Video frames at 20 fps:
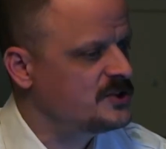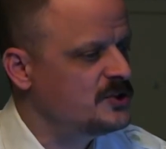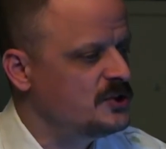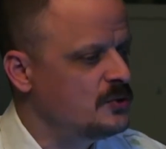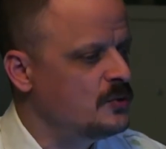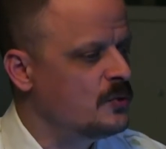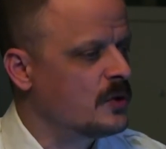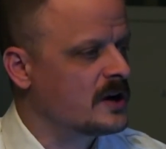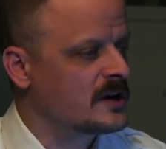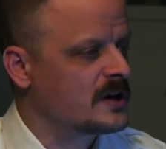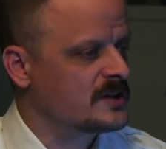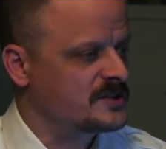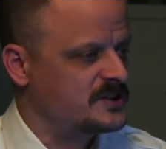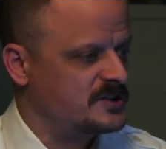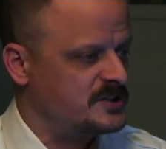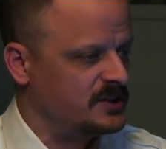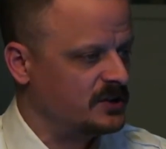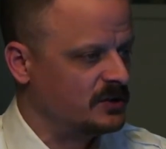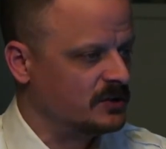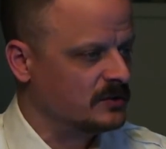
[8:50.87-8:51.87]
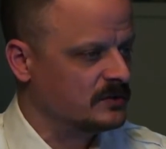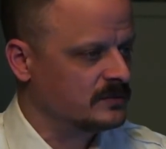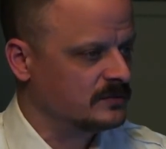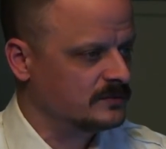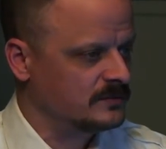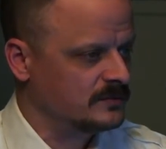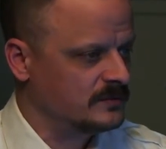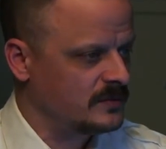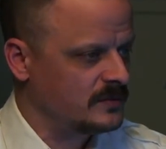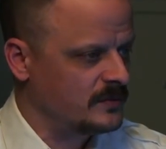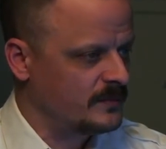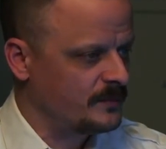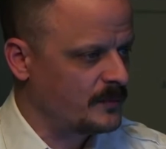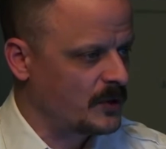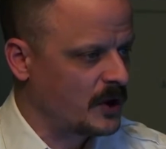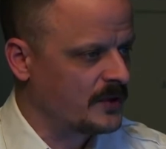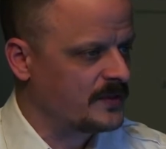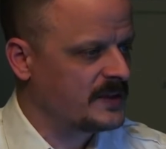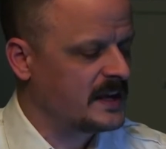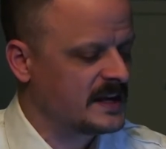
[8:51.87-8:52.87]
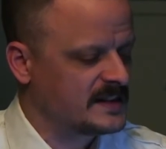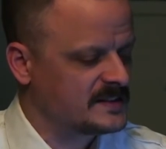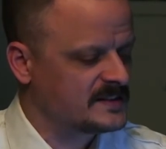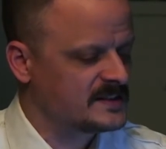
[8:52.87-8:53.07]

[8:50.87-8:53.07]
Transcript: you are still on the